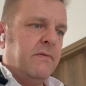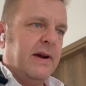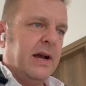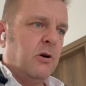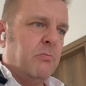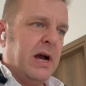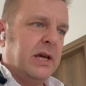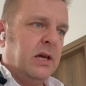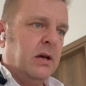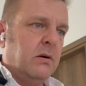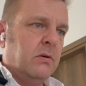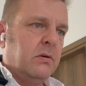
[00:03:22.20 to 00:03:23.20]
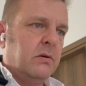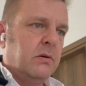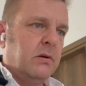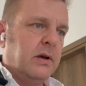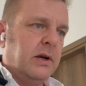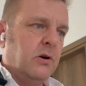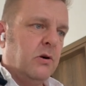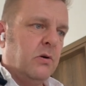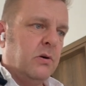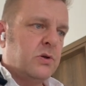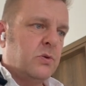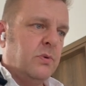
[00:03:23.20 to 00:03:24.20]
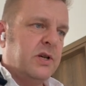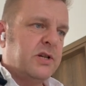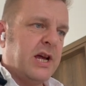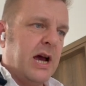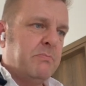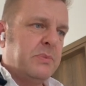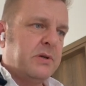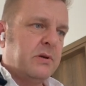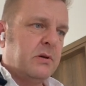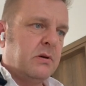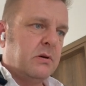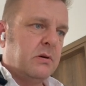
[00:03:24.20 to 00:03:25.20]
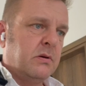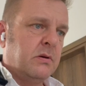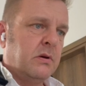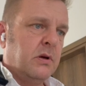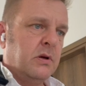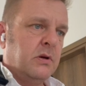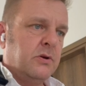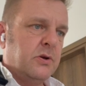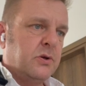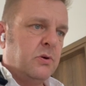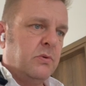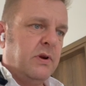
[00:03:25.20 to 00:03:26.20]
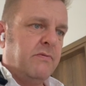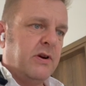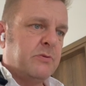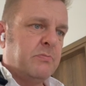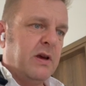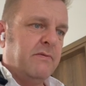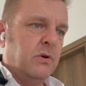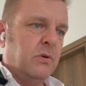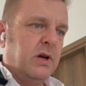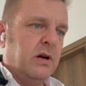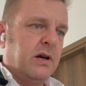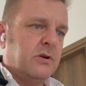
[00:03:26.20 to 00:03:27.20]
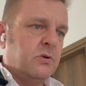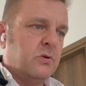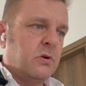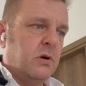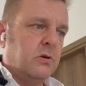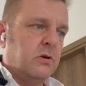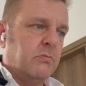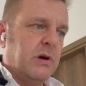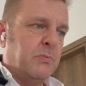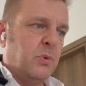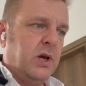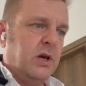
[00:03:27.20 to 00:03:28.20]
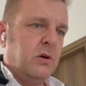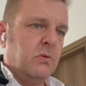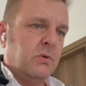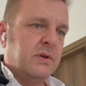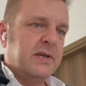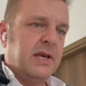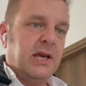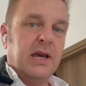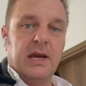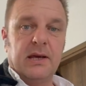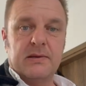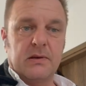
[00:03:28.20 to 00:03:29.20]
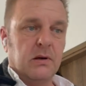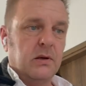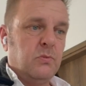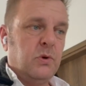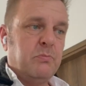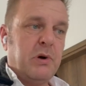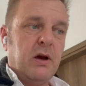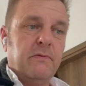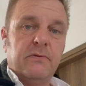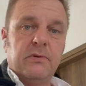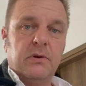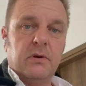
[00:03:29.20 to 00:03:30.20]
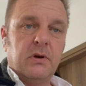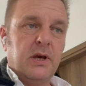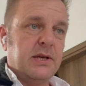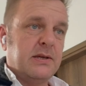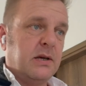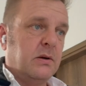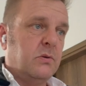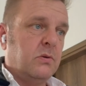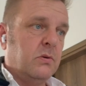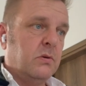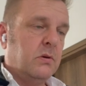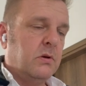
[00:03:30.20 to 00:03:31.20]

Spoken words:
I go back here and go switch tabs, just to refresh my view here, I choose long-term memory, you will see getting started with Python is here too.